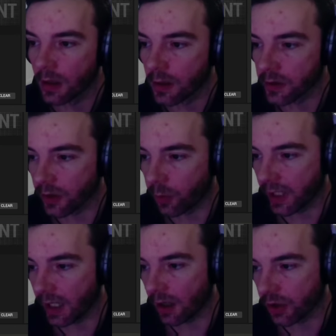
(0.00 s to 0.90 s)
So we
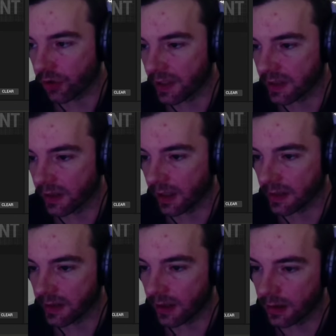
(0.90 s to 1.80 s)
get our trace
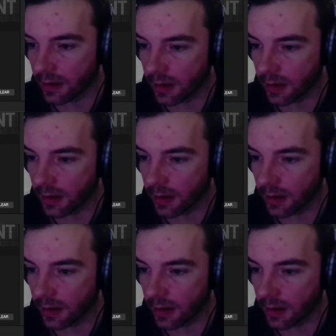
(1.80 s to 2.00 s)
index then,